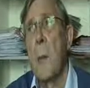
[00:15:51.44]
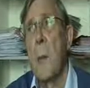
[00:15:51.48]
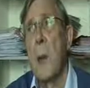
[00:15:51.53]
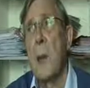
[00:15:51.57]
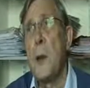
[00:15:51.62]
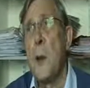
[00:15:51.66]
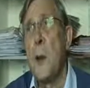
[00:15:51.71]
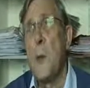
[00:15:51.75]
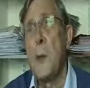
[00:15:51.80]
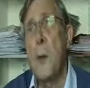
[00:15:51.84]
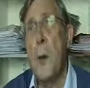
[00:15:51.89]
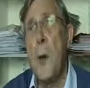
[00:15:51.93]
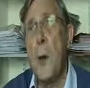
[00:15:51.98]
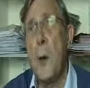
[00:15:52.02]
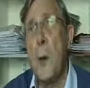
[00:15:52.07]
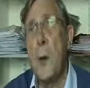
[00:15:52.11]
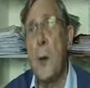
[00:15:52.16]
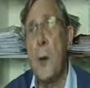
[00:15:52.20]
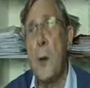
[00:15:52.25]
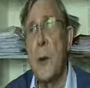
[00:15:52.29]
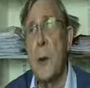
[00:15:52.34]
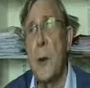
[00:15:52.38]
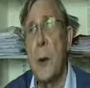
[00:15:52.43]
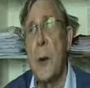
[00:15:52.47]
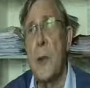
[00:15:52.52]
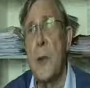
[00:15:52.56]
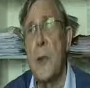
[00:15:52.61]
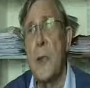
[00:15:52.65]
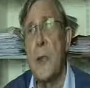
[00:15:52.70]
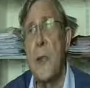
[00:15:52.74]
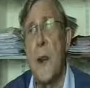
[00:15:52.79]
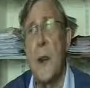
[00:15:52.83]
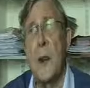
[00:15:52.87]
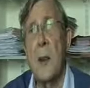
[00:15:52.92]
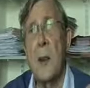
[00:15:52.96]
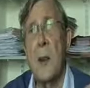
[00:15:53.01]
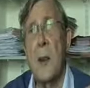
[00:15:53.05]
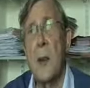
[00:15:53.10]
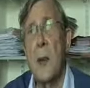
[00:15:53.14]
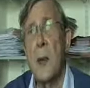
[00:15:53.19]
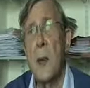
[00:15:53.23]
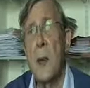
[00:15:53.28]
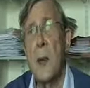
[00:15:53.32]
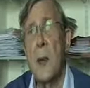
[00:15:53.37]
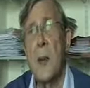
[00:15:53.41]
we don't know to what extent
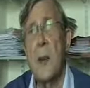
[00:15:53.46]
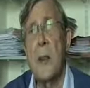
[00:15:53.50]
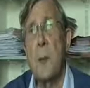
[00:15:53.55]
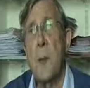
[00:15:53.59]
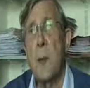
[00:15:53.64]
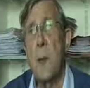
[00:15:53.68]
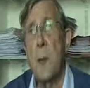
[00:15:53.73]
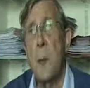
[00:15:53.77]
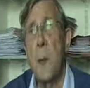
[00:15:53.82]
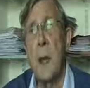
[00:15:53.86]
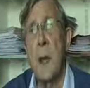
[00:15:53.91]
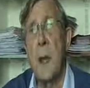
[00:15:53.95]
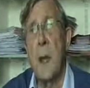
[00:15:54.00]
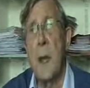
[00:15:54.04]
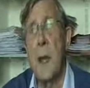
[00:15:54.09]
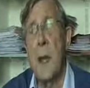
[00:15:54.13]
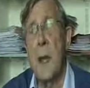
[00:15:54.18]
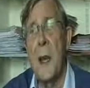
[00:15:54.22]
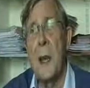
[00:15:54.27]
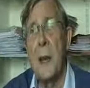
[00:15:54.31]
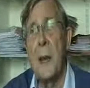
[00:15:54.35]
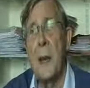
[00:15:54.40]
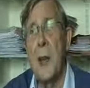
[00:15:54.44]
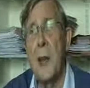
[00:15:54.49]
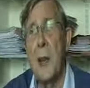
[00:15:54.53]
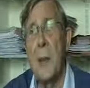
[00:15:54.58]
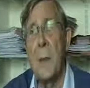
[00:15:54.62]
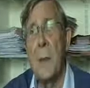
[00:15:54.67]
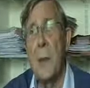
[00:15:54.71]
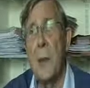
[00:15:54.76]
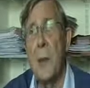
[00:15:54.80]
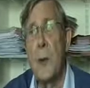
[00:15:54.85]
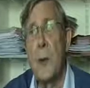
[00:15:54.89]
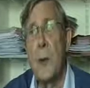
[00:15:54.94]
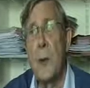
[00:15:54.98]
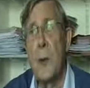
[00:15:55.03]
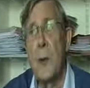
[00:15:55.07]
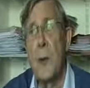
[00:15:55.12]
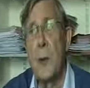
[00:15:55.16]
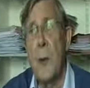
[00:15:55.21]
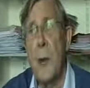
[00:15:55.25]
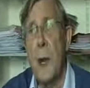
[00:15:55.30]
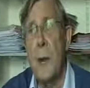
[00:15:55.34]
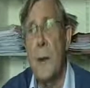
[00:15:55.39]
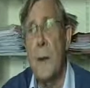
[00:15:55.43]
students will be engaging in mutual
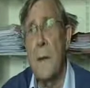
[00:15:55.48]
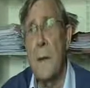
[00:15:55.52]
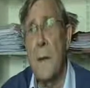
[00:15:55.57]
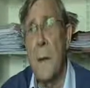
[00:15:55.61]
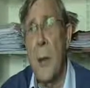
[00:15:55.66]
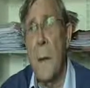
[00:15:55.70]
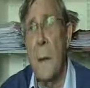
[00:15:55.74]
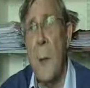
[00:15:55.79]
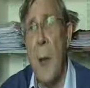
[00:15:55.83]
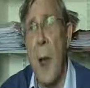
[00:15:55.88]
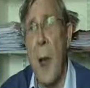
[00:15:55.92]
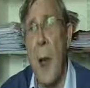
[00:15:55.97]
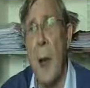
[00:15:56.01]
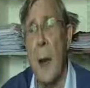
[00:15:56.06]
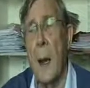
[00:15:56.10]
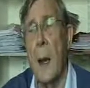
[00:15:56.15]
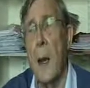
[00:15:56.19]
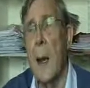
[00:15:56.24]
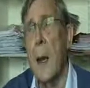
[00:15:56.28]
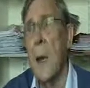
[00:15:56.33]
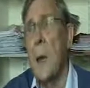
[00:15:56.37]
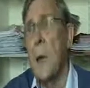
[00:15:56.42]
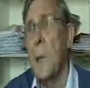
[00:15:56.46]
corrective feedback,